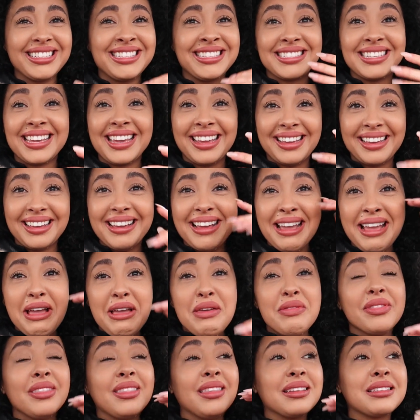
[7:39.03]
See,
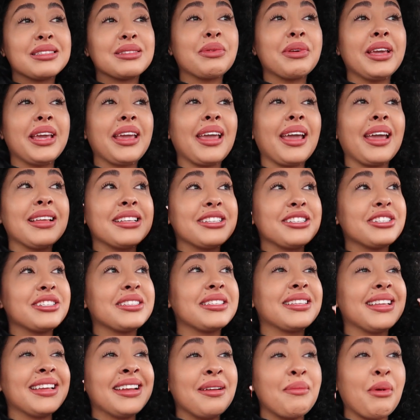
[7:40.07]
this week is
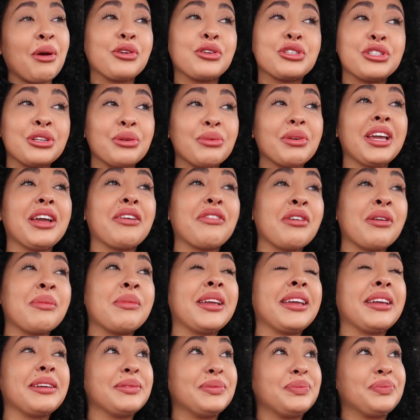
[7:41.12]
just an emotional week for
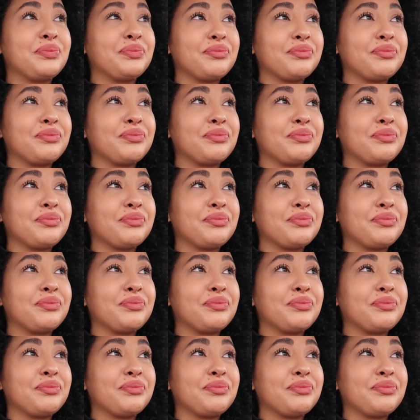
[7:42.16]
me.